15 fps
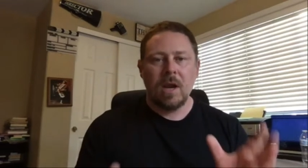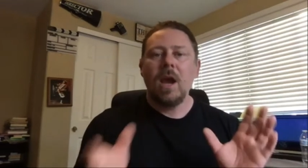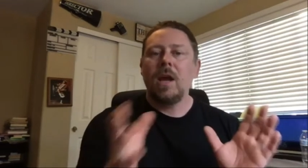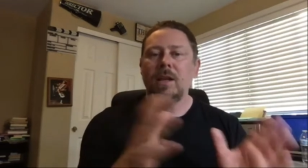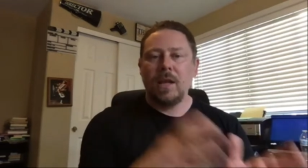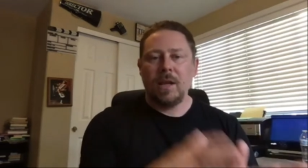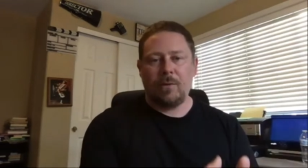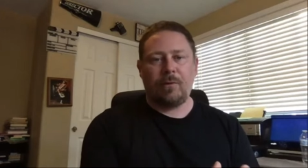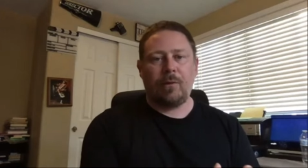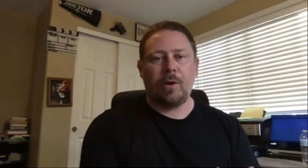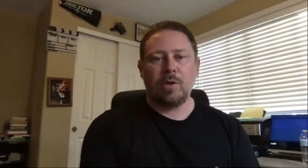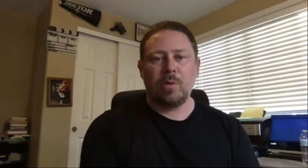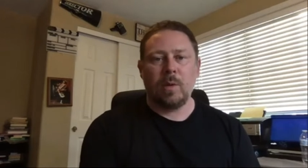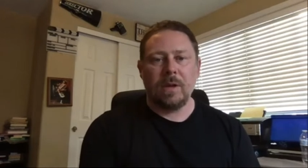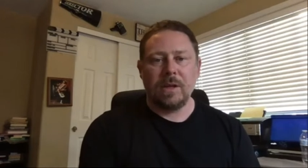than the first
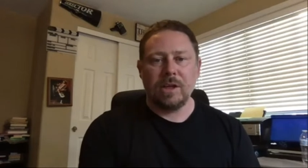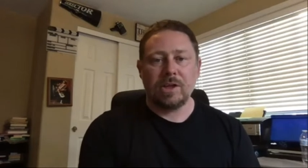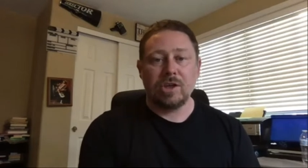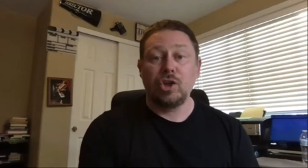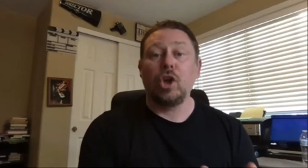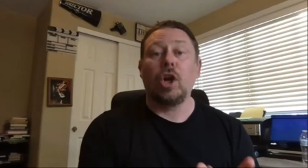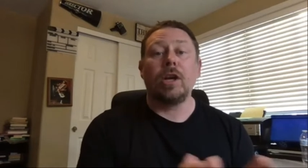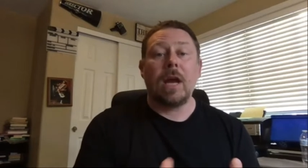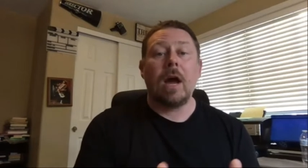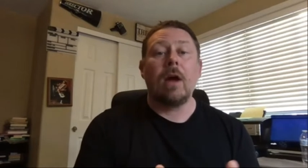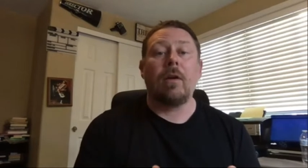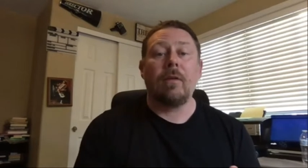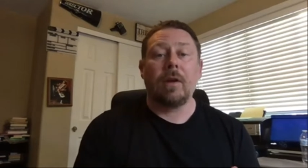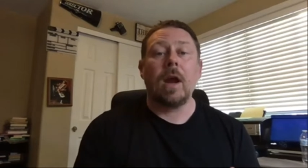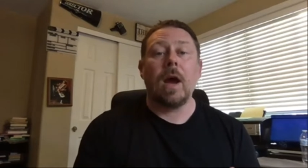one that just shut down our
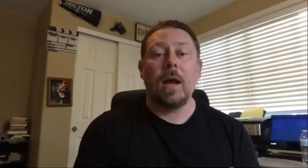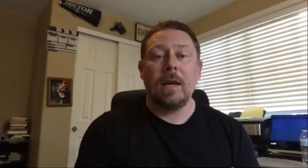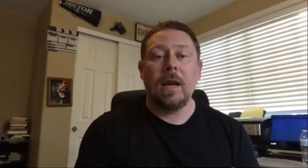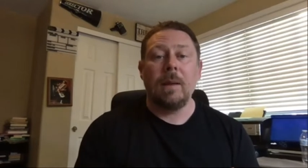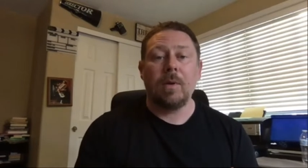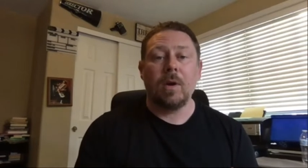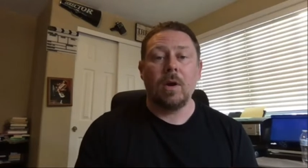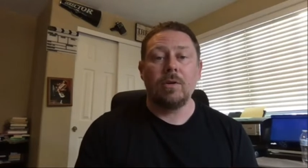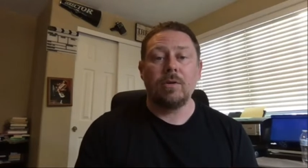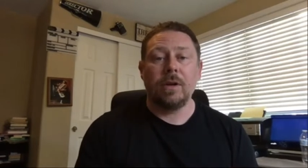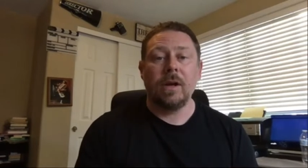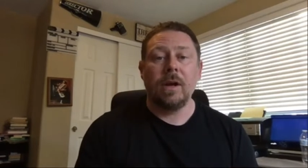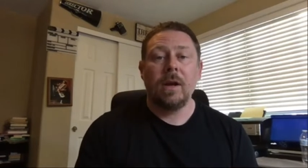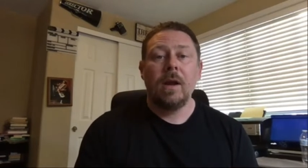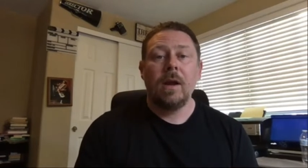goddamn country.
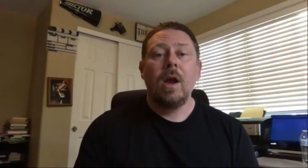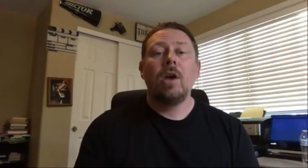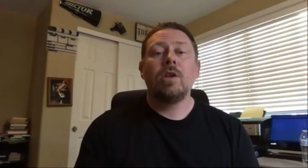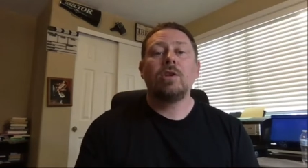So